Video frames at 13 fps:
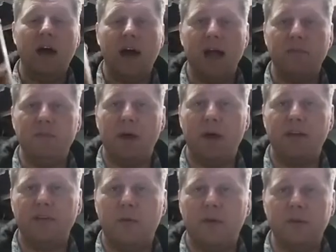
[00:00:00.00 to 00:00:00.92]
I am
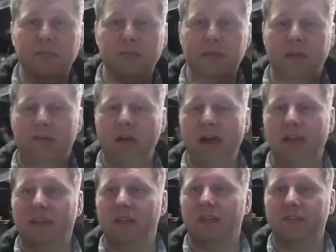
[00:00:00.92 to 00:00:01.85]
not going to be
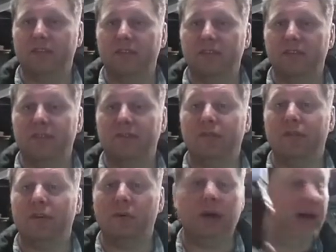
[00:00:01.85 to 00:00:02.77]
cracking this
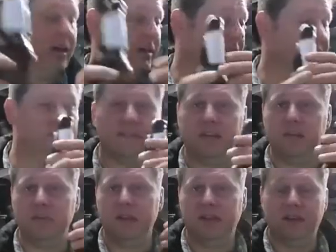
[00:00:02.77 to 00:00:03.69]
for a while. This is going
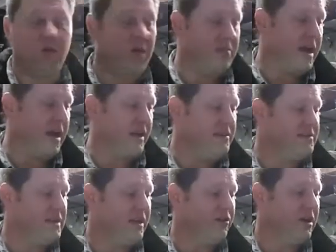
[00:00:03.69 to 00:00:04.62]
to be going back and
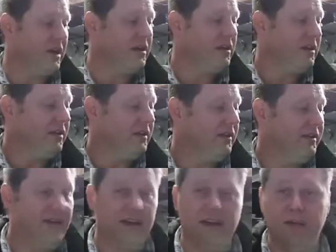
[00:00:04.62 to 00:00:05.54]
cellaring
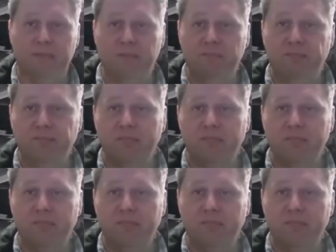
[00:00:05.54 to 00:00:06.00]
um,